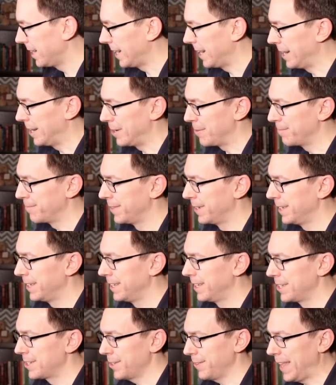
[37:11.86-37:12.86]
um,
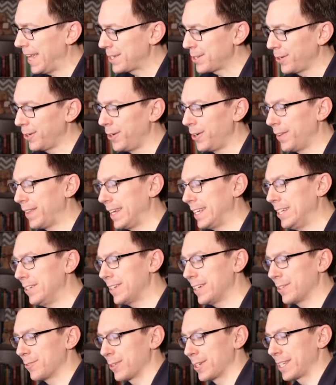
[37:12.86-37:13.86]
so that's all that you can